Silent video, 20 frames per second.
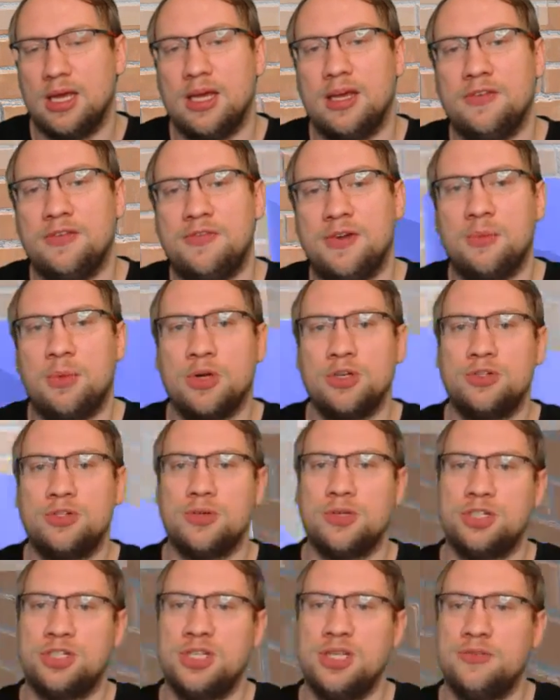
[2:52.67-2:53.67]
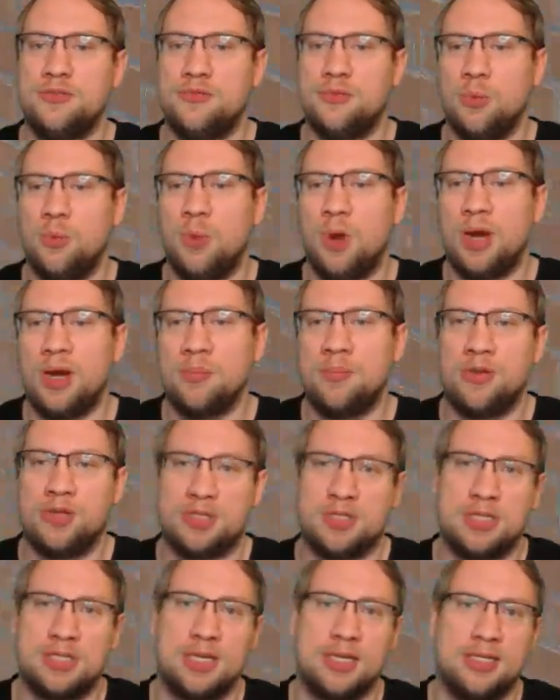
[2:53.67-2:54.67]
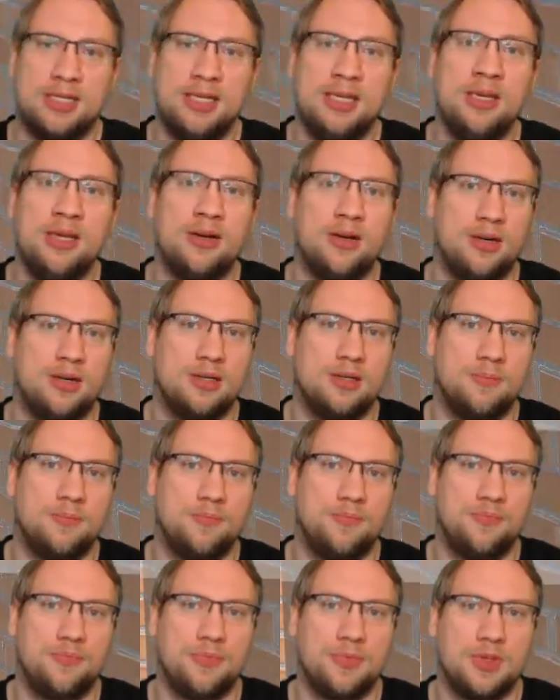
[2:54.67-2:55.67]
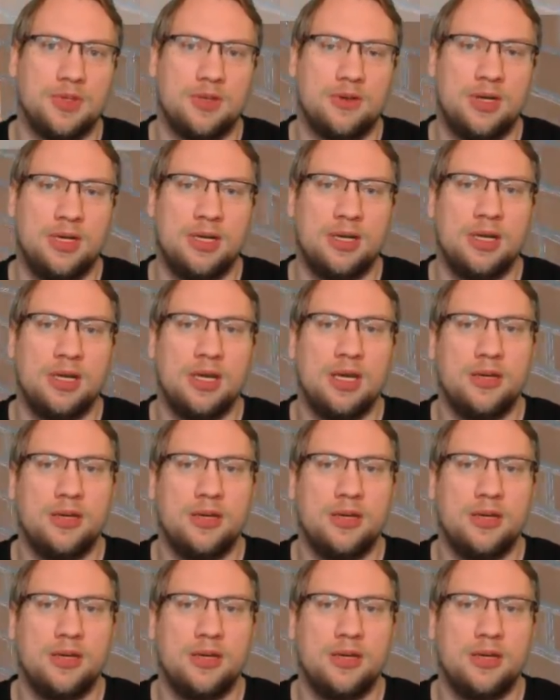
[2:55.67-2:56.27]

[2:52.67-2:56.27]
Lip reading: If I want to achieve 1% here, right?